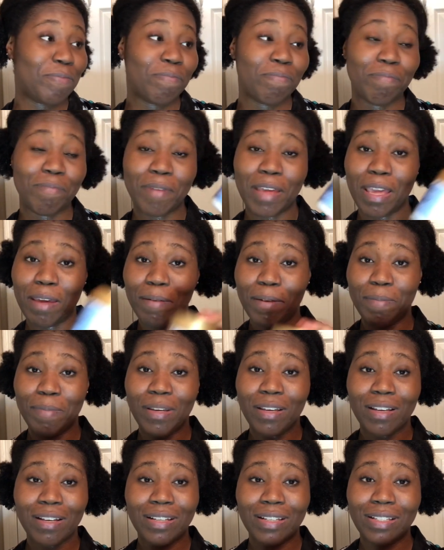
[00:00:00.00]
Maybe
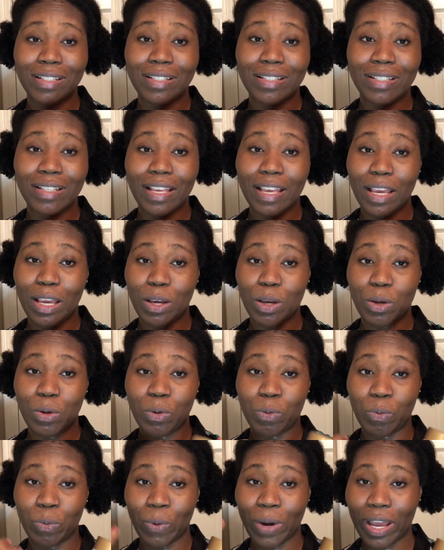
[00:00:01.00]
because
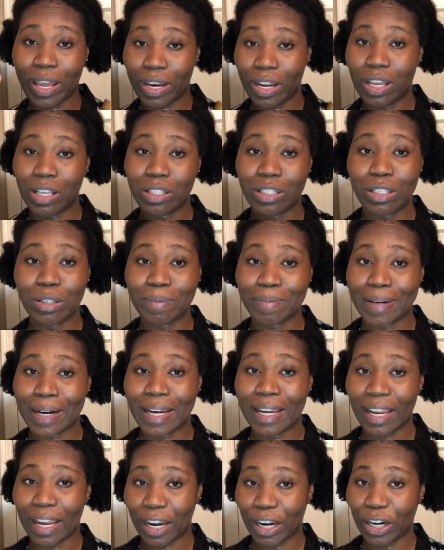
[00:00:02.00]
it went into my
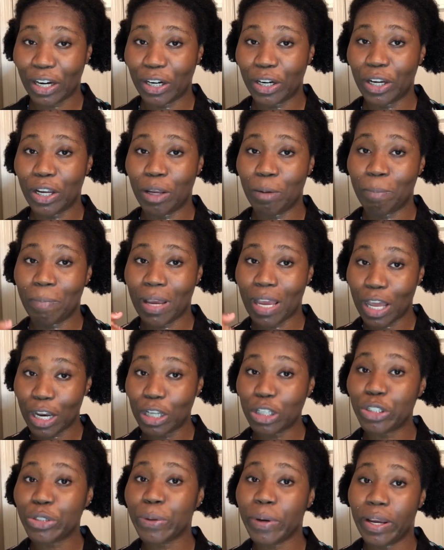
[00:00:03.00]
hair, it
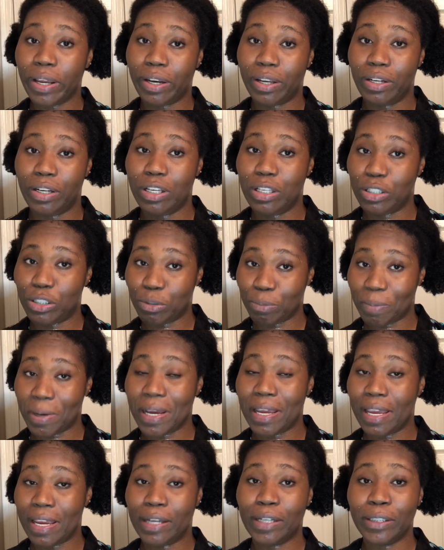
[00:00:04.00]
penetrated into my
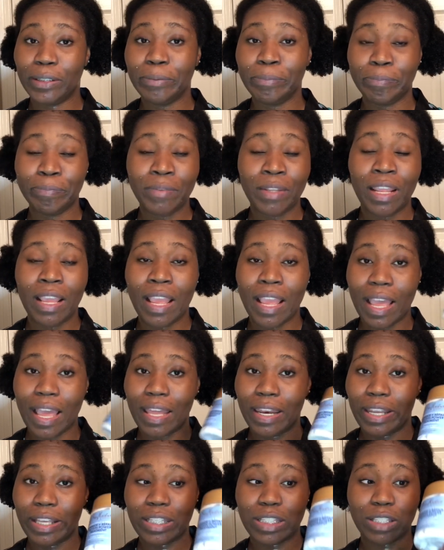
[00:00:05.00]
hair,
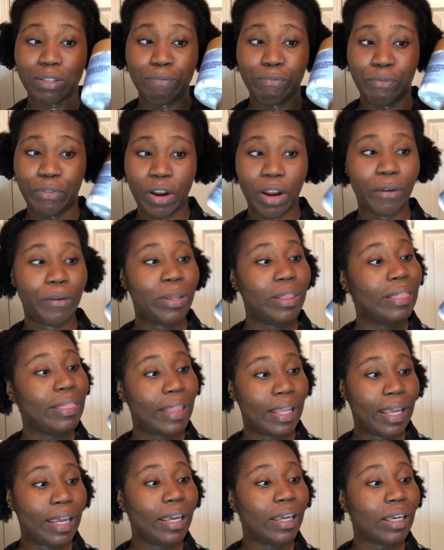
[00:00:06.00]
and it's very
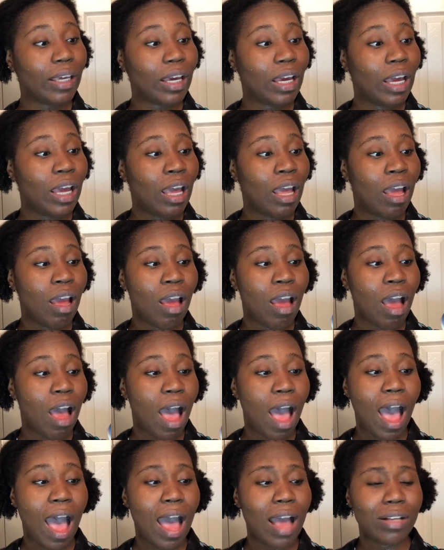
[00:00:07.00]
thick.
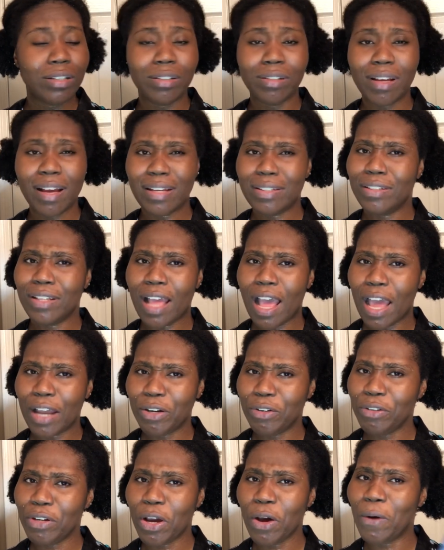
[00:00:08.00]
I
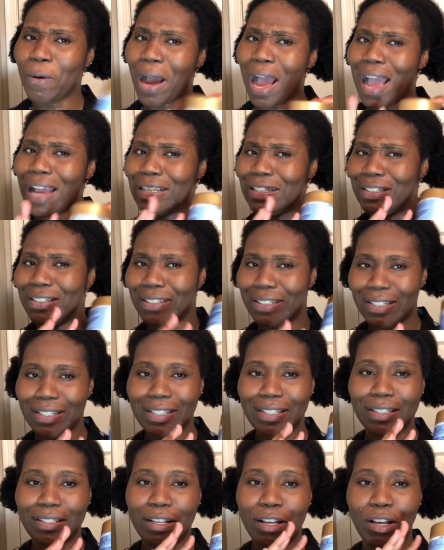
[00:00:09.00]
don't know, I
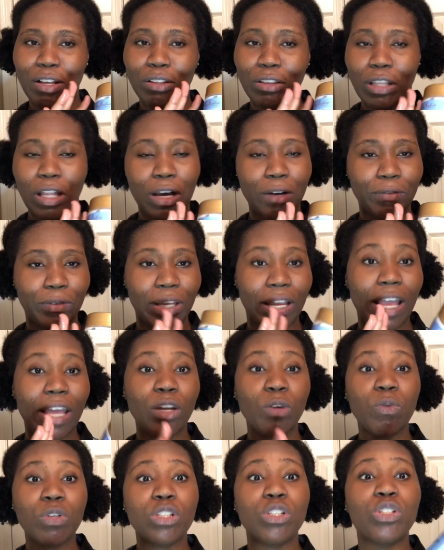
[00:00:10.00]
just loved it, and
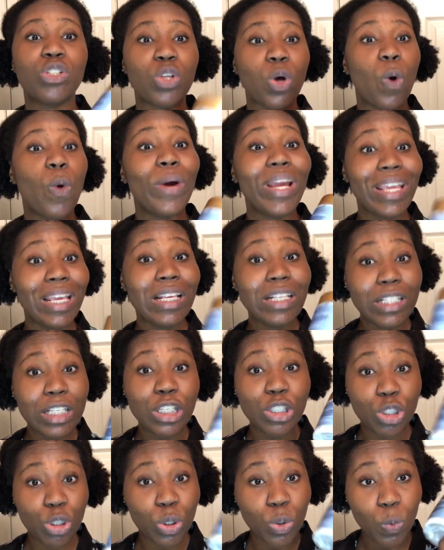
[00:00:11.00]
it was so
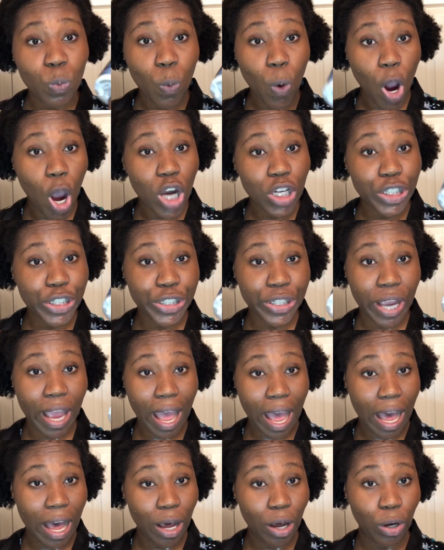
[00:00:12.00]
easy to wash
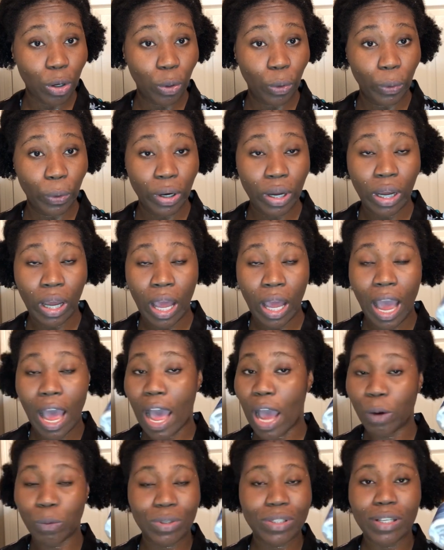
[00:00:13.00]
out.
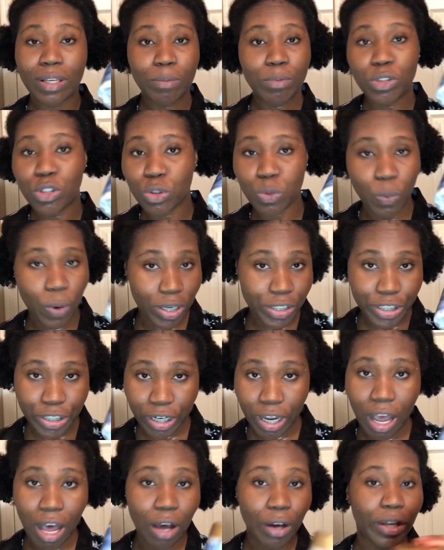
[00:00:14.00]
I was able to wash it
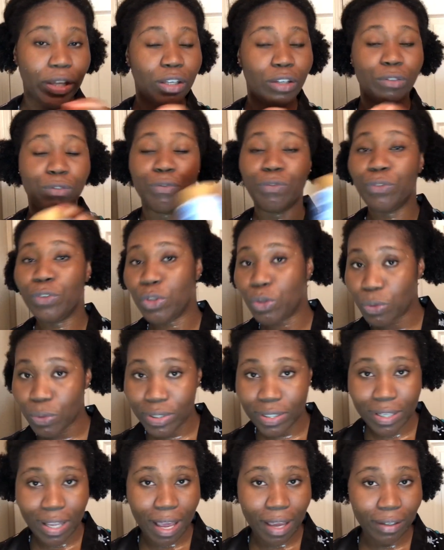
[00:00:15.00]
out in a few
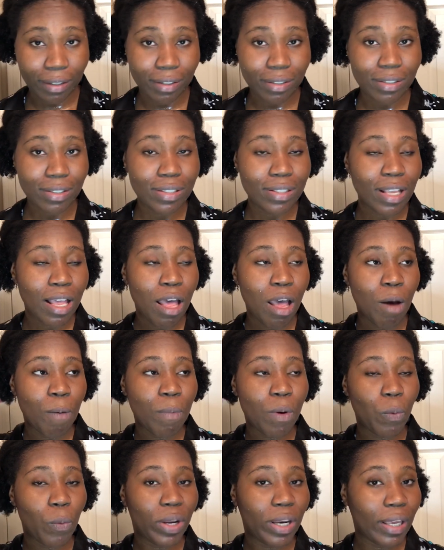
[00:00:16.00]
seconds,
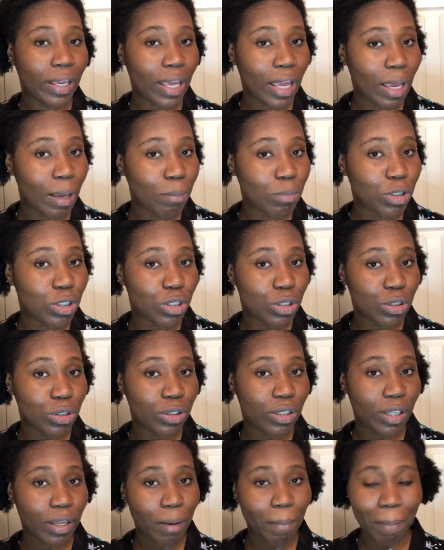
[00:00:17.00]
but when it came to
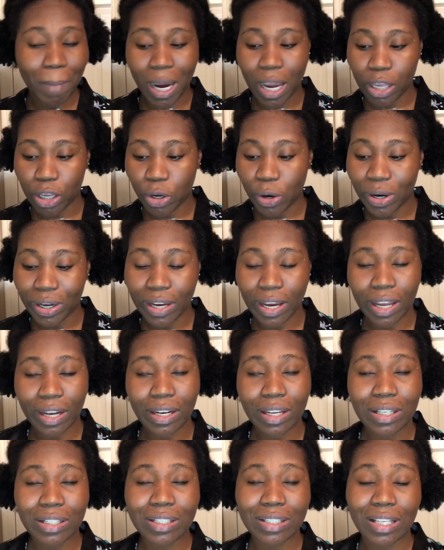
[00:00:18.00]
the Mielle
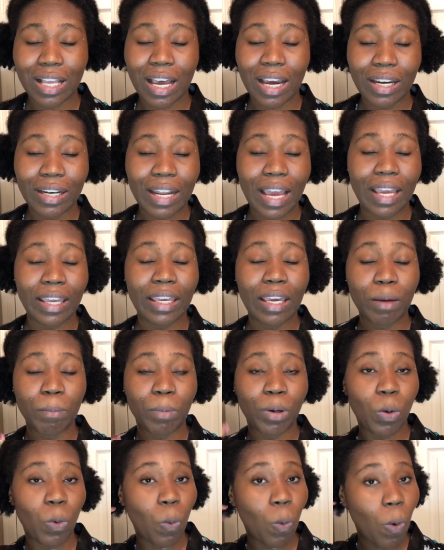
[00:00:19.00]
Organic side, I kept
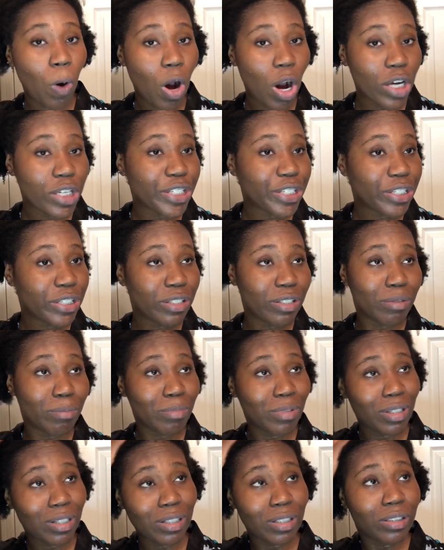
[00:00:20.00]
on washing.
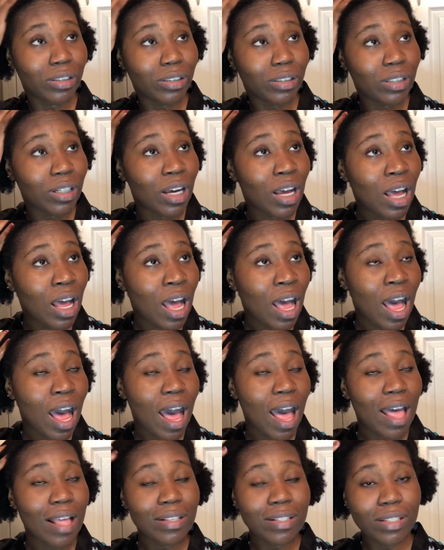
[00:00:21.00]
I'm like,
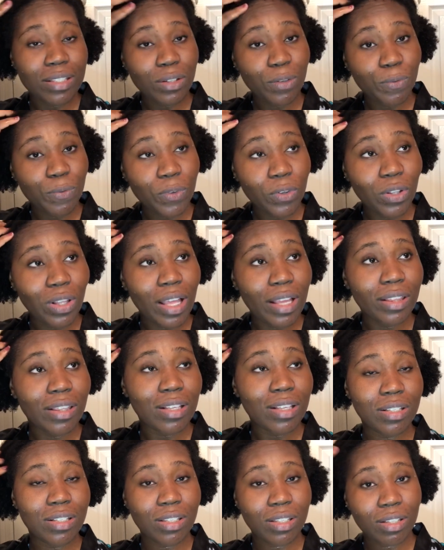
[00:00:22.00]
I still feel like
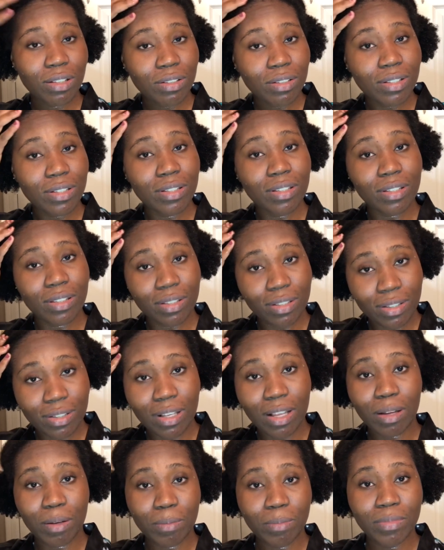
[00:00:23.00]
still
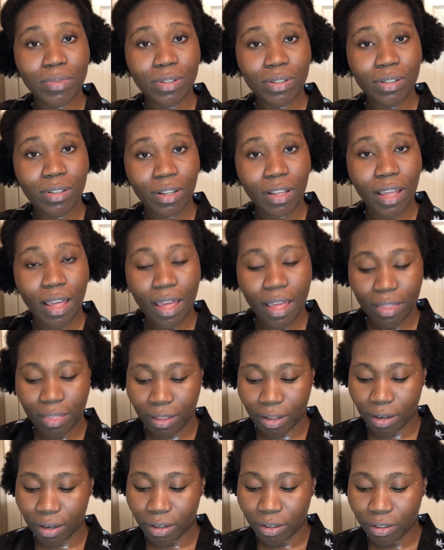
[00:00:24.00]
some in
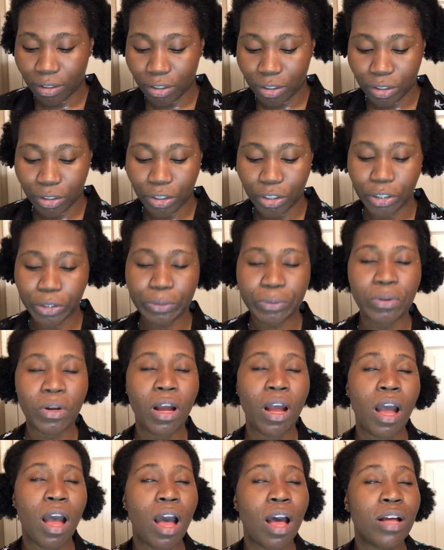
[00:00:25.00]
there,
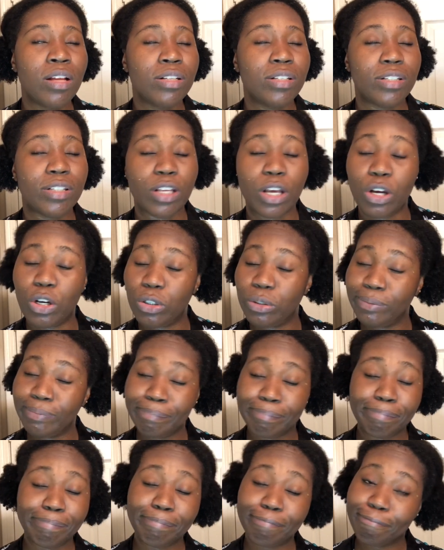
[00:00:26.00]
So
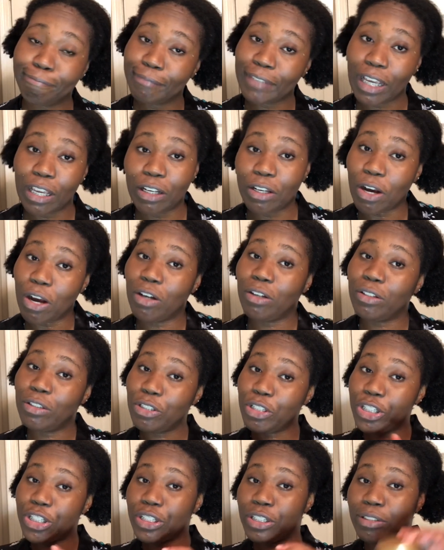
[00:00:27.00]
in
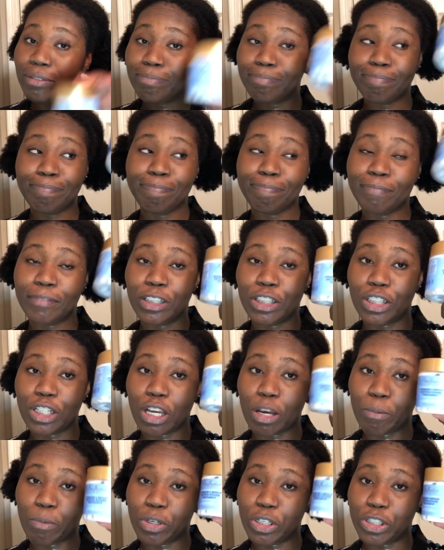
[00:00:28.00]
conclusion,
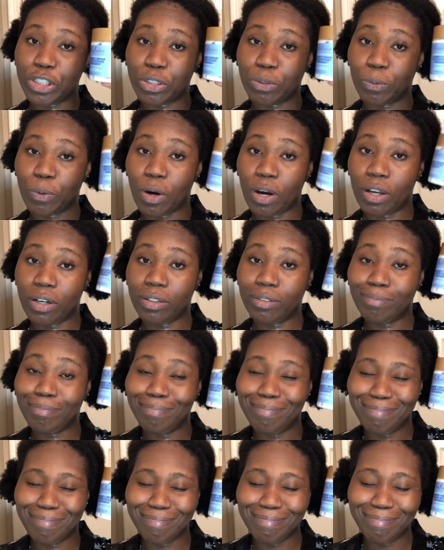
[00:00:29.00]
Sheamoisture
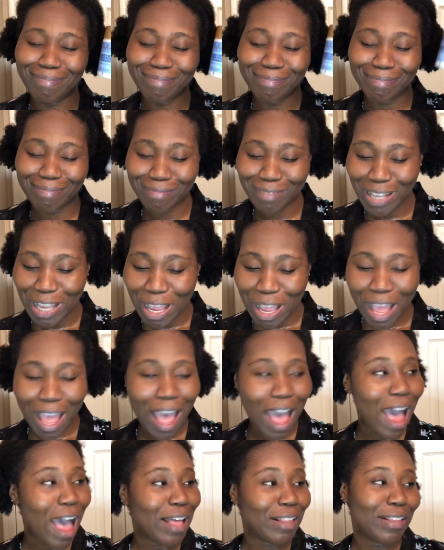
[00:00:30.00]
won.
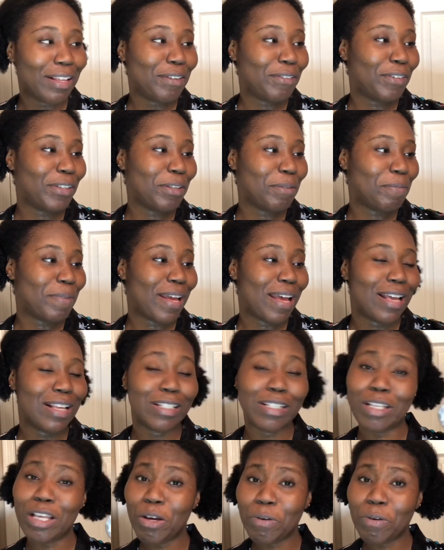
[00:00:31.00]
I love it the best.